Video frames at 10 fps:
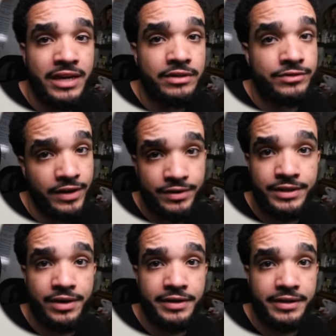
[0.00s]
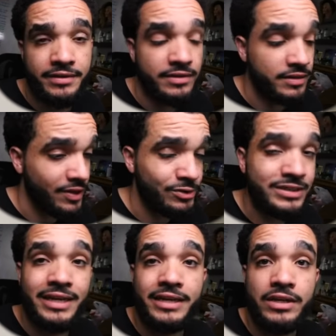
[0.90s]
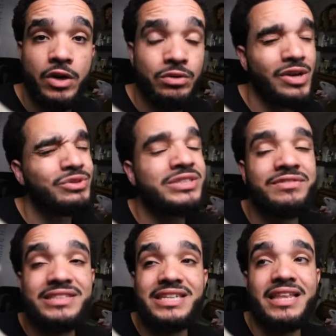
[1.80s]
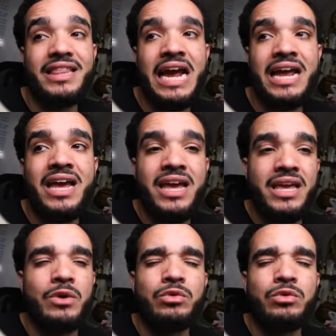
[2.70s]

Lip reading: hair is very dirty. Los let it go. Los even said that he